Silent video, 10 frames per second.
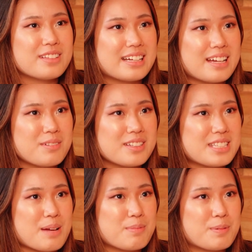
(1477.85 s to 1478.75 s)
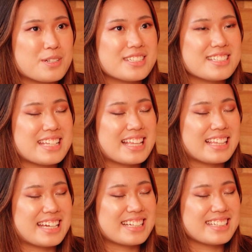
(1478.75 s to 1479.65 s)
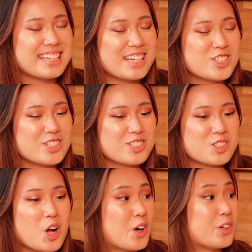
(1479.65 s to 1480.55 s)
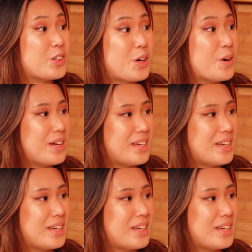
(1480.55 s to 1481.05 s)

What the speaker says: I'm not the type of person that like can just talk on the go